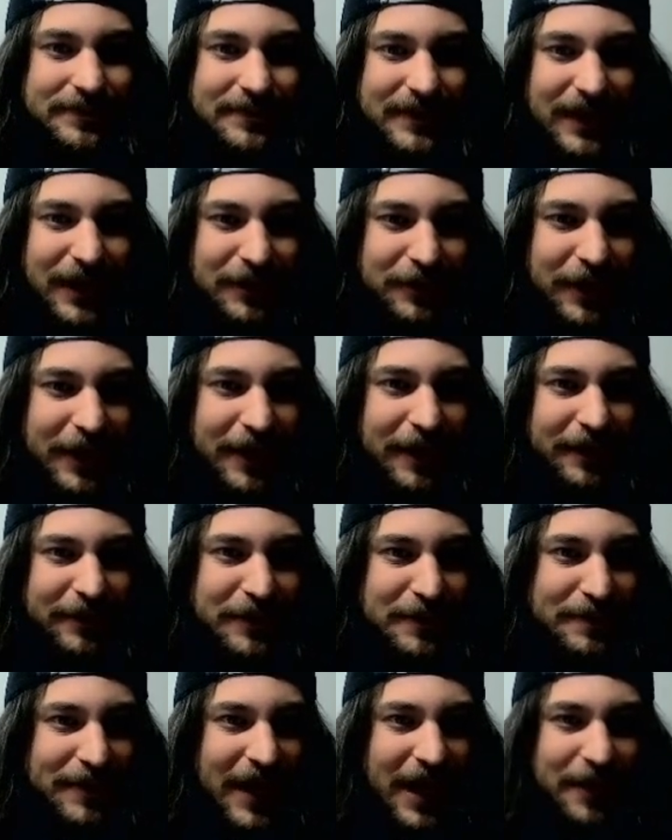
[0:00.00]
Right off
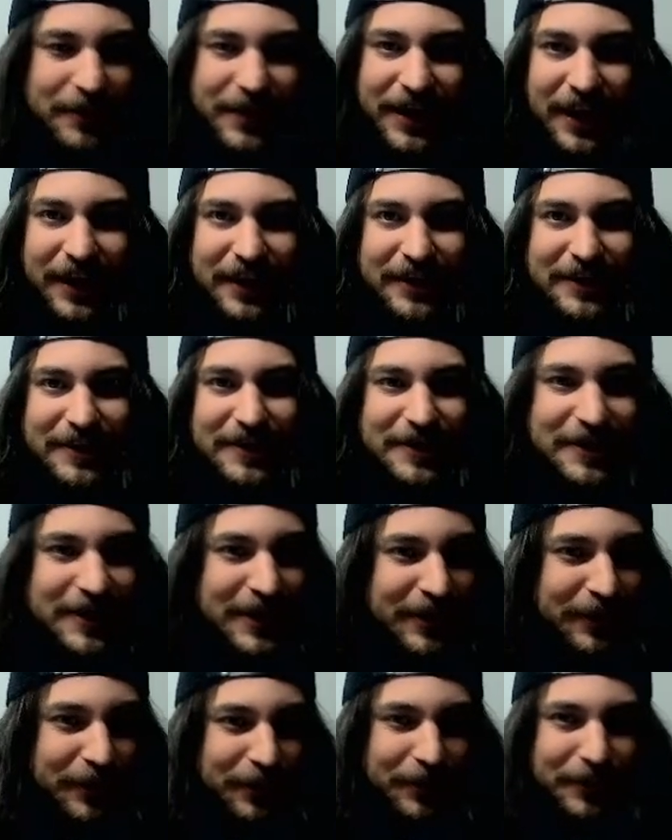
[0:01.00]
the bat, we got a
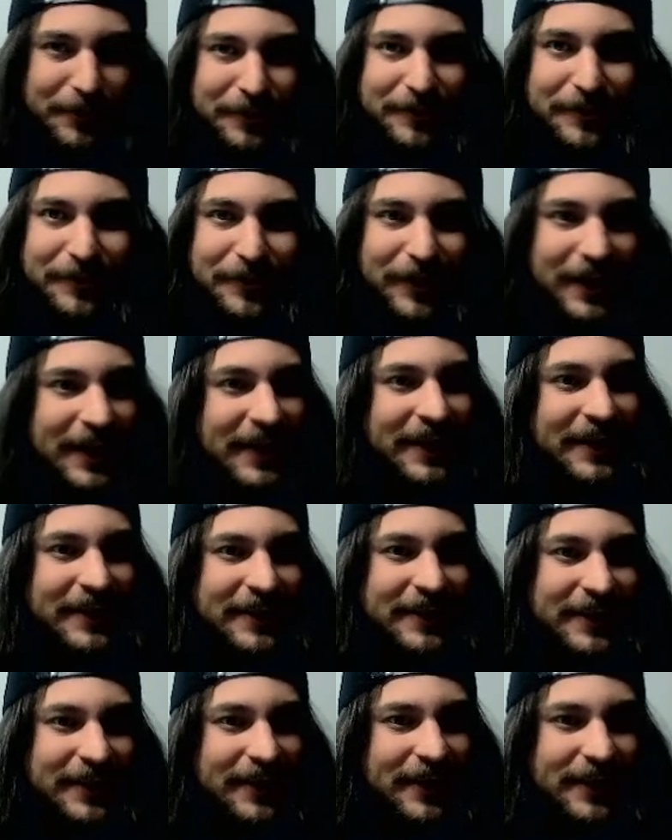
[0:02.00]
good old fight.
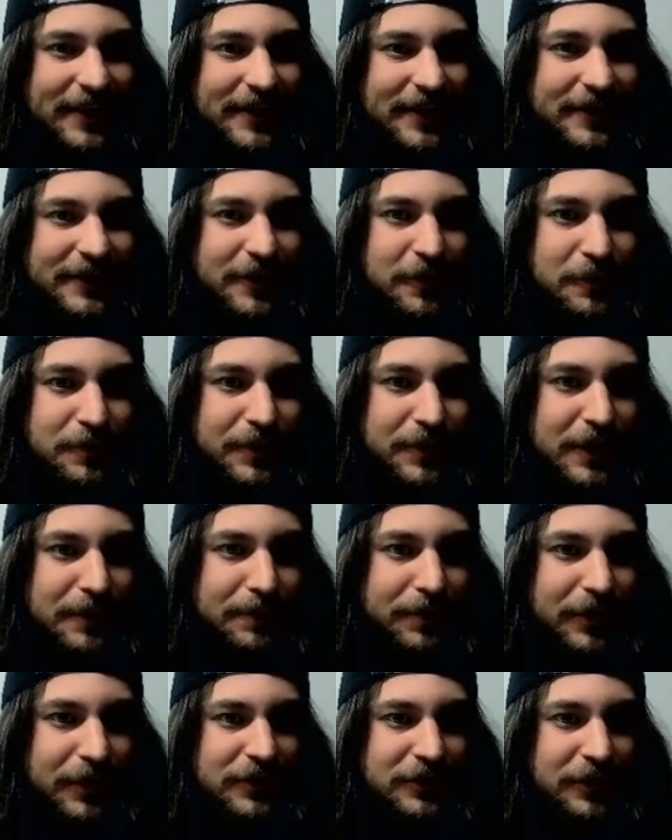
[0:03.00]
Don't be a
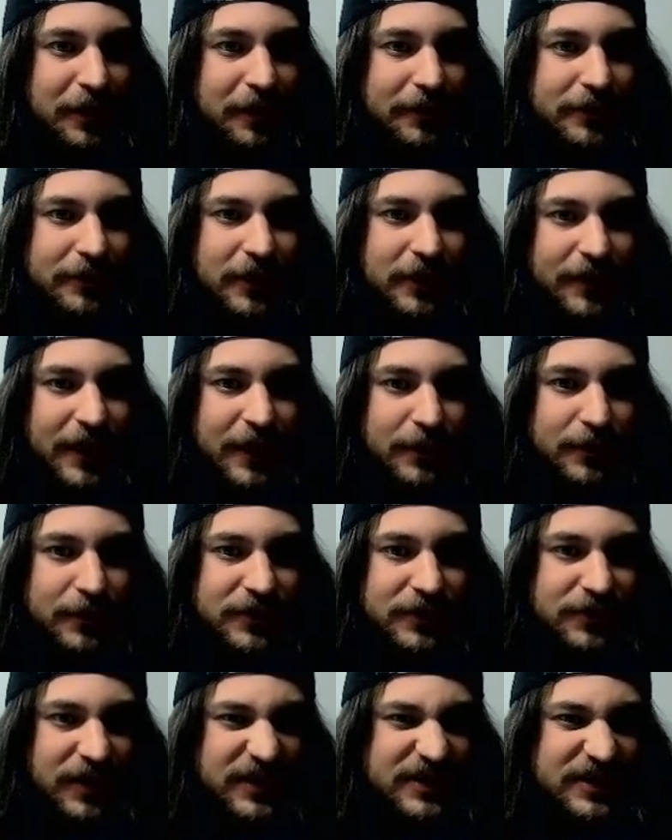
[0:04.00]
pushover. If anyone
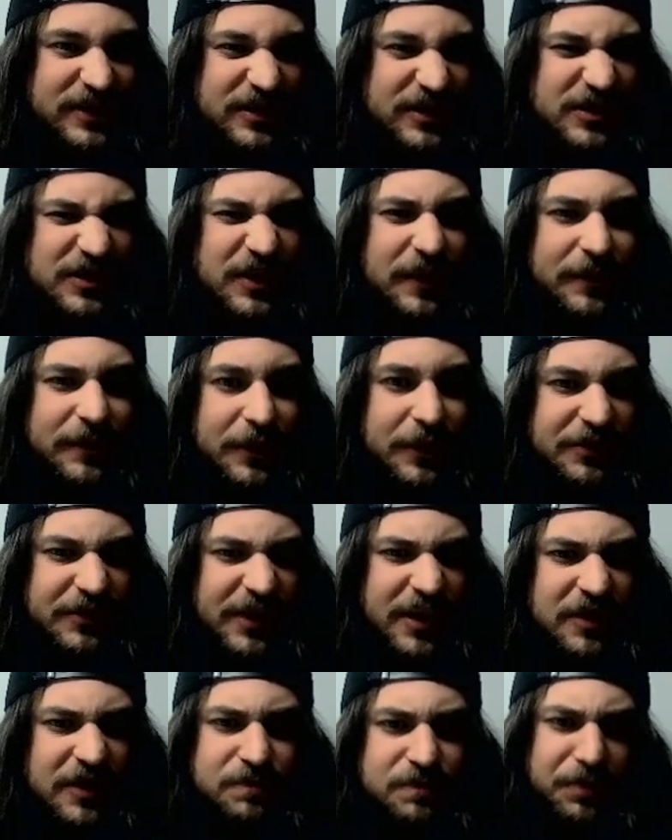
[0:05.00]
tries to shove you
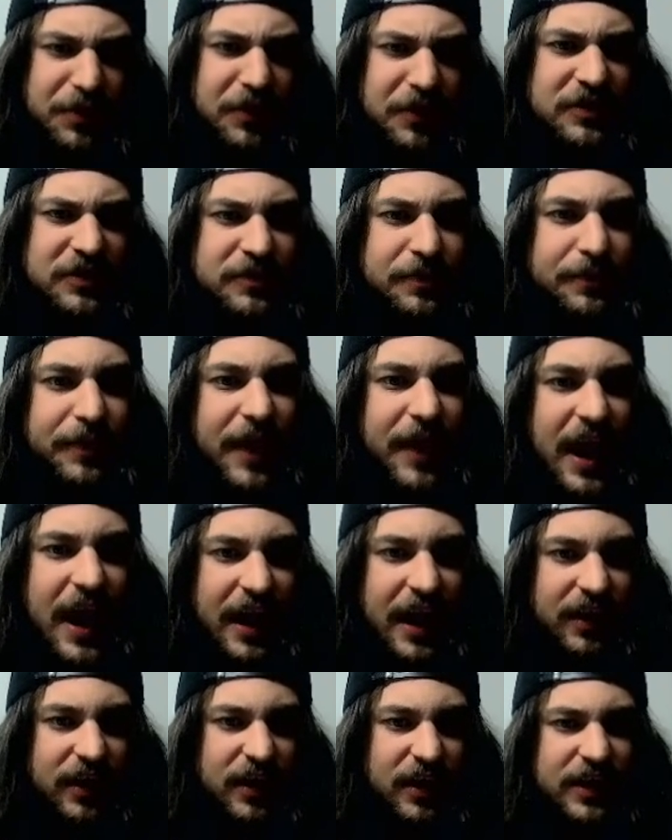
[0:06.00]
around, push
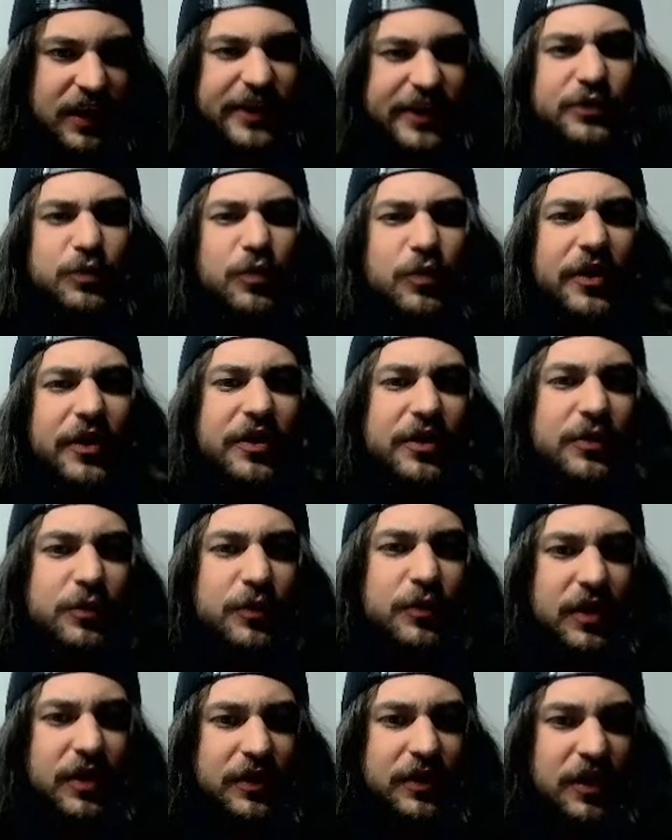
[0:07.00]
back. It's one on
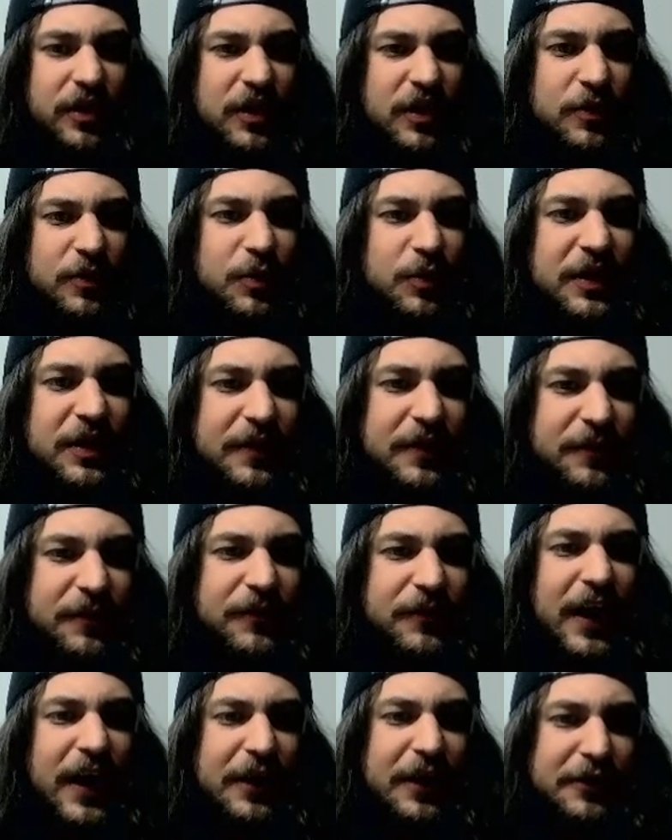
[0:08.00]
one with a
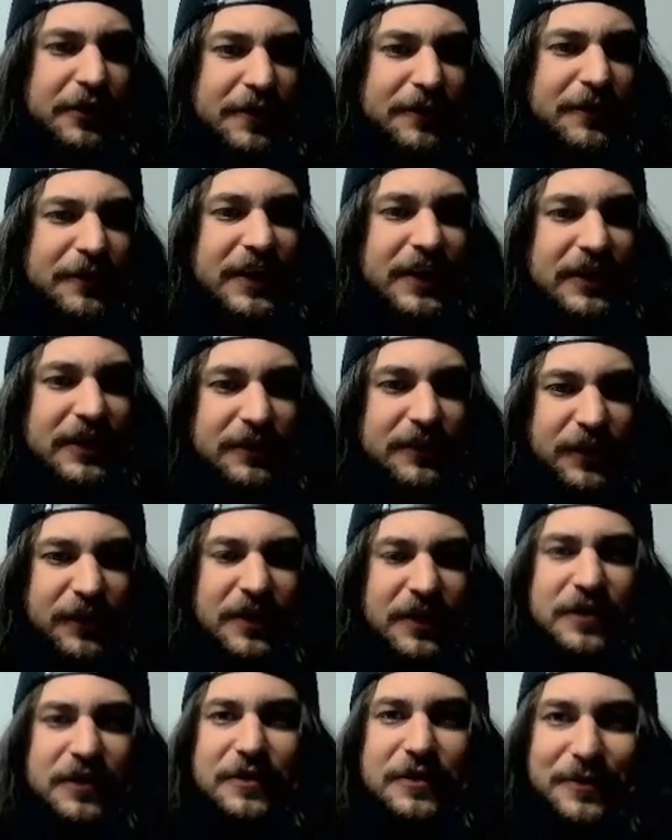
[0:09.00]
fiery finish for
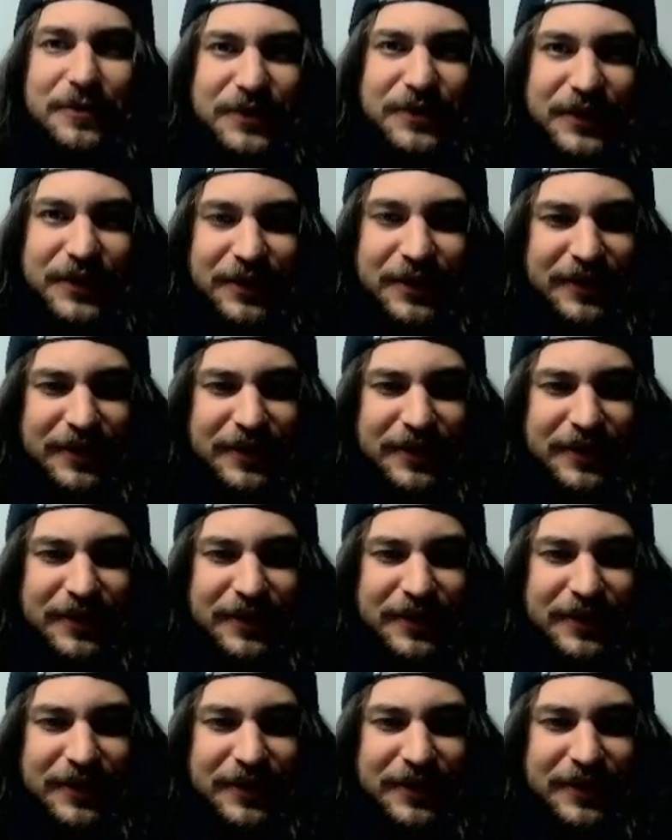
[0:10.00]
the loser.